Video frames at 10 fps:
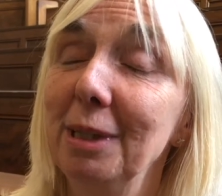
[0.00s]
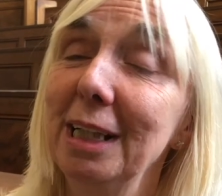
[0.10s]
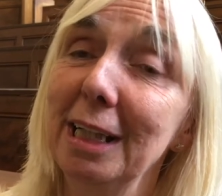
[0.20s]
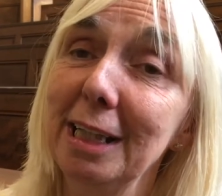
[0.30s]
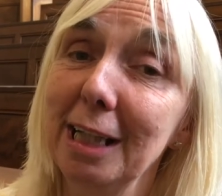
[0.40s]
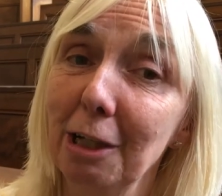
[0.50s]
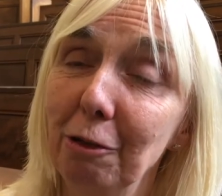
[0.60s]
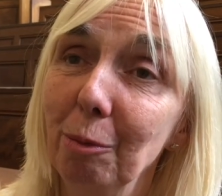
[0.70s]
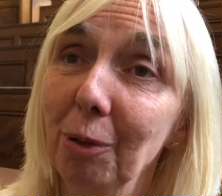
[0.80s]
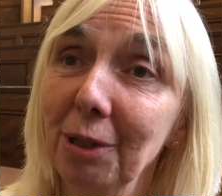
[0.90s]
particularly
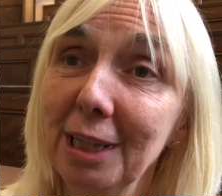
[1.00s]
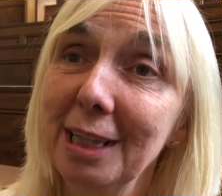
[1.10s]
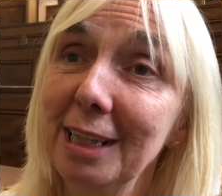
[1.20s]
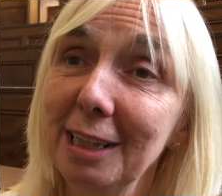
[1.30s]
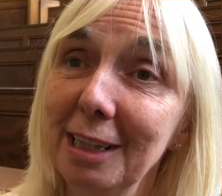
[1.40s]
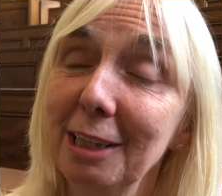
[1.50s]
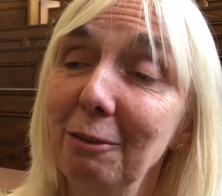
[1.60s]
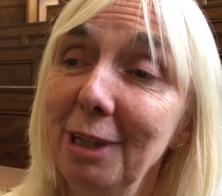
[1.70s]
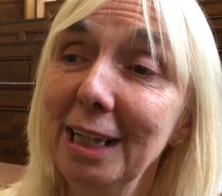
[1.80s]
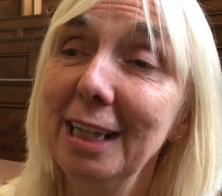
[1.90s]
statutory bodies, to
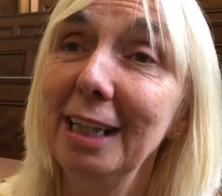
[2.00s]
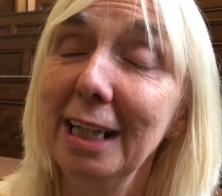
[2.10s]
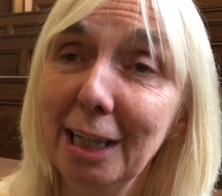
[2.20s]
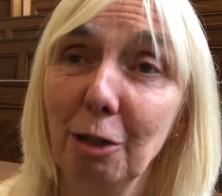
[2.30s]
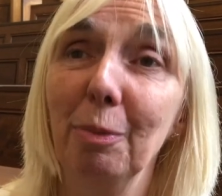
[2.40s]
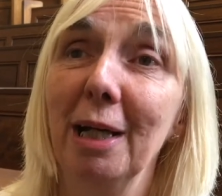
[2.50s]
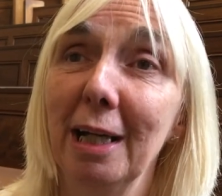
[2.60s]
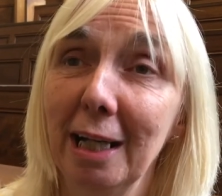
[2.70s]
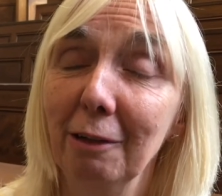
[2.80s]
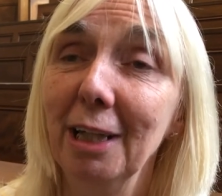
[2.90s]
really think about
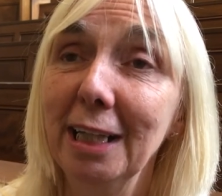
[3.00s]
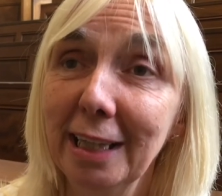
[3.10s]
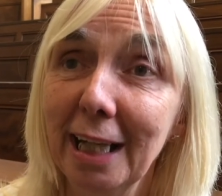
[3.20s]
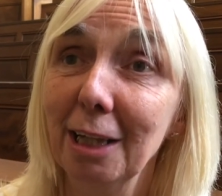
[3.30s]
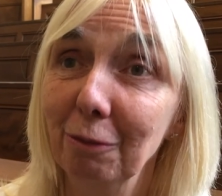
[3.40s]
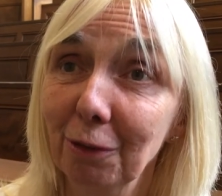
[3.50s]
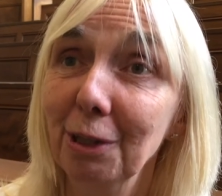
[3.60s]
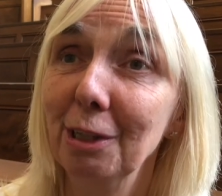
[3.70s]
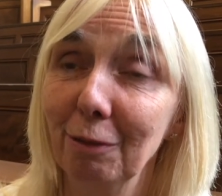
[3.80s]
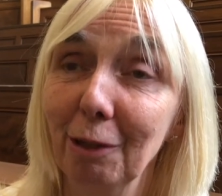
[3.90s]
how they can get the
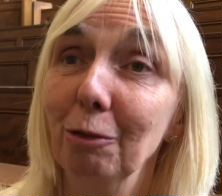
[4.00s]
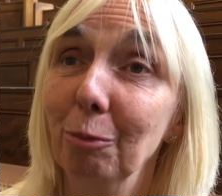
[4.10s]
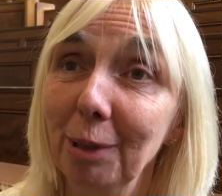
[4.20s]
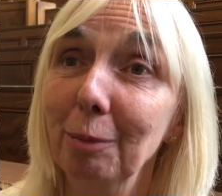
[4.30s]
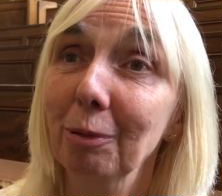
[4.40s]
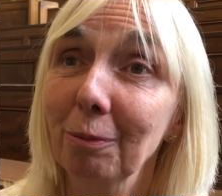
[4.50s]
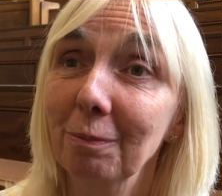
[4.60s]
voice of local people.